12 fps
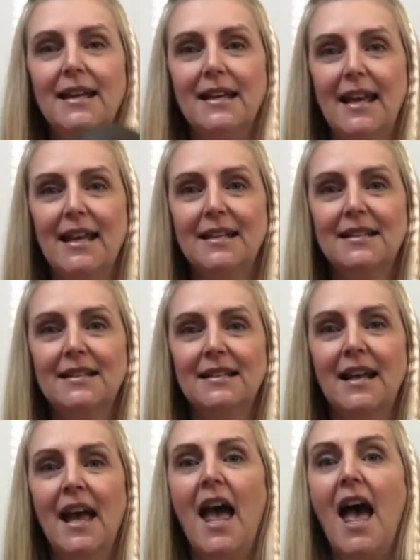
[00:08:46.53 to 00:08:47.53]

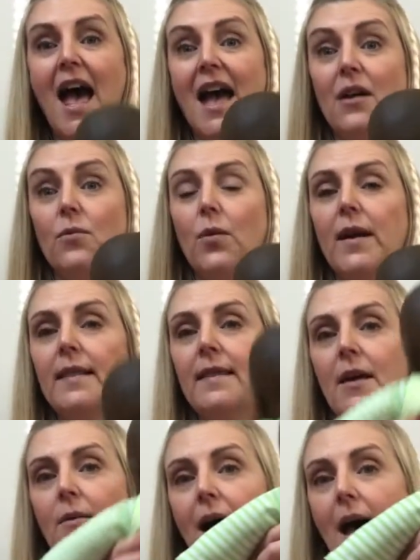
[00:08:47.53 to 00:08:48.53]
again. And when
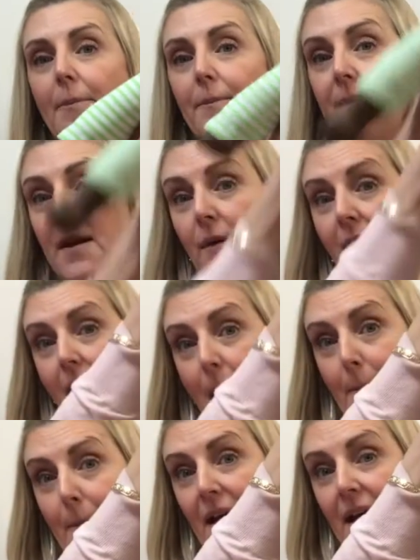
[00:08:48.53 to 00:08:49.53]
they were up, they were
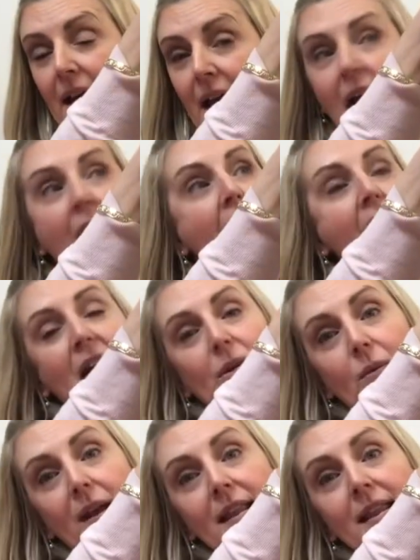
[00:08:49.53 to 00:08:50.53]
up.
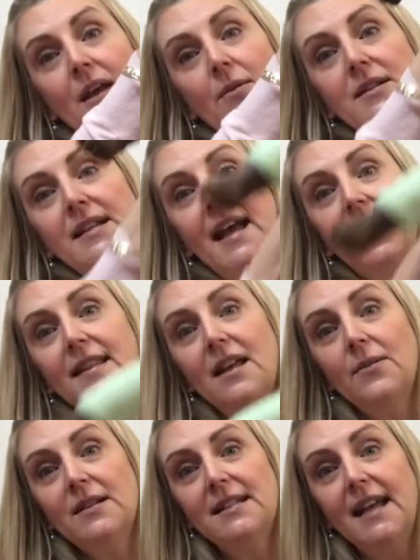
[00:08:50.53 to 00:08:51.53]
And when they were down,
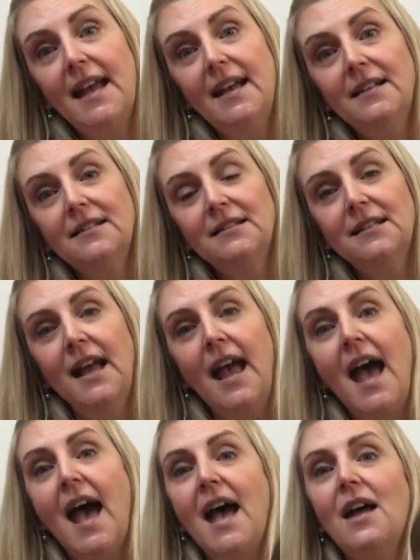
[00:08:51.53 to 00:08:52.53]
they were down.
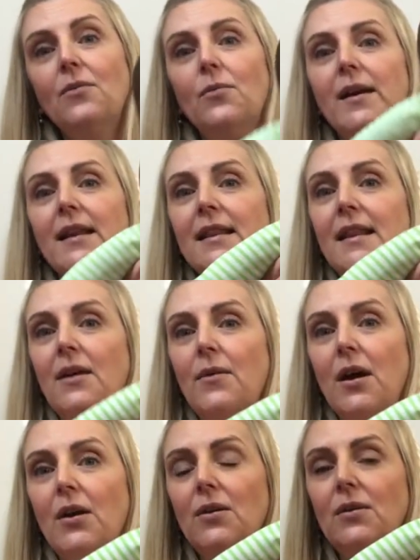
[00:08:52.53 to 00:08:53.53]
And when they
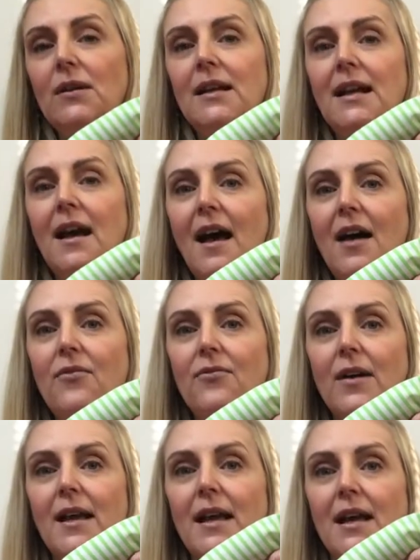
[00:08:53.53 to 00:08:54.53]
were only
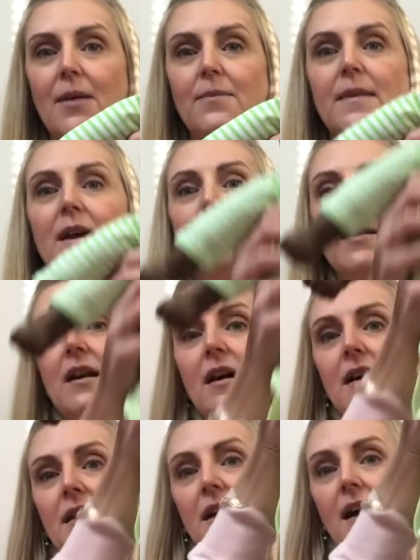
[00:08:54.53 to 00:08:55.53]
halfway up, they were
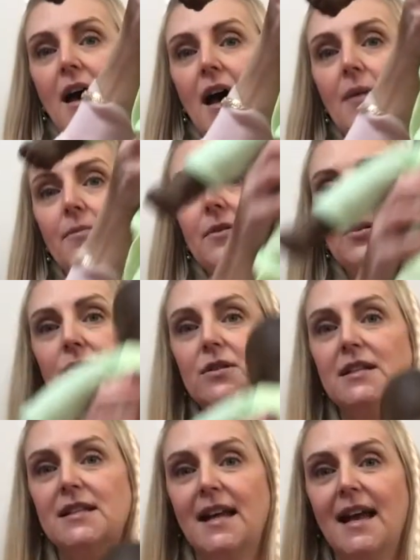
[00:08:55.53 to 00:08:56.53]
neither up nor
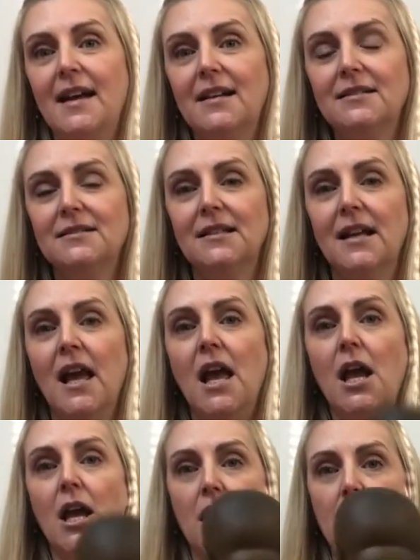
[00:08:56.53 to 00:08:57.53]
down.
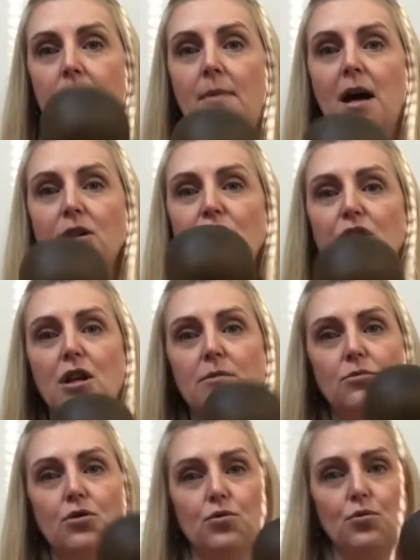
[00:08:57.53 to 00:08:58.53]
He marched
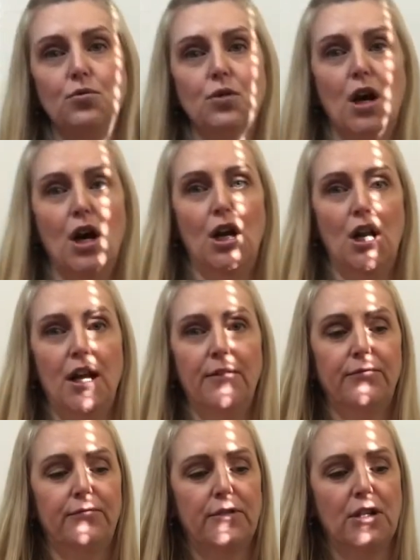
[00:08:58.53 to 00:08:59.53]
them to the
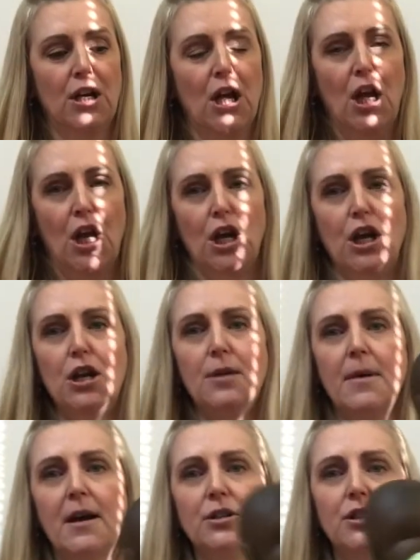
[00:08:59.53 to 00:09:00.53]
left. He
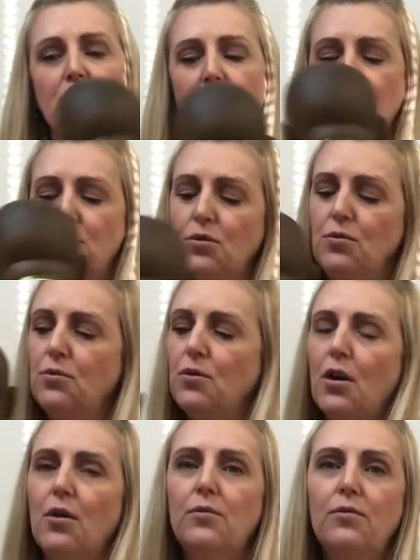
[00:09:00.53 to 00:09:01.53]
marched them to
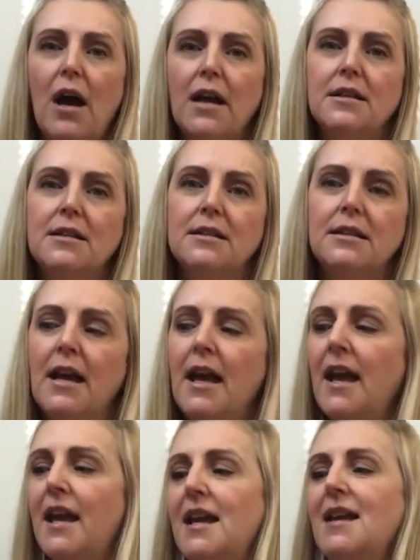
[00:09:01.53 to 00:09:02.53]
the right.
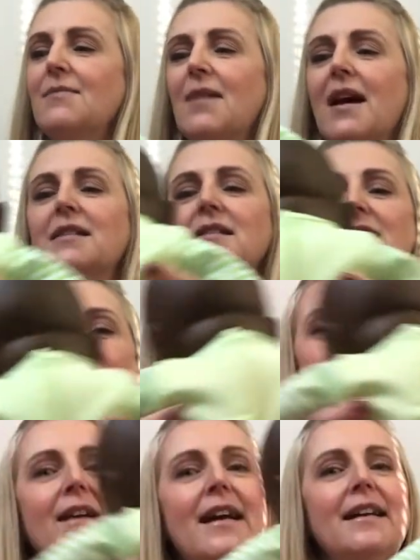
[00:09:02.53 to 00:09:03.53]
He marched them
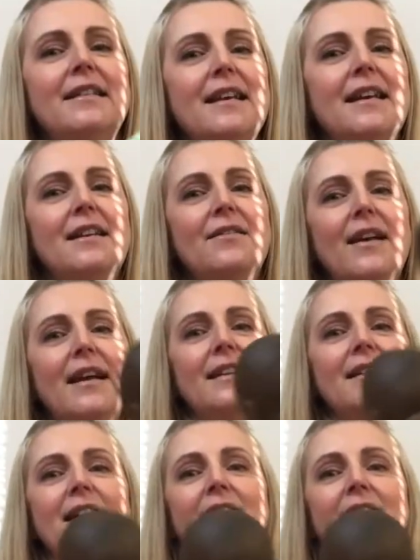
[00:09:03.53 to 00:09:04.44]
around and around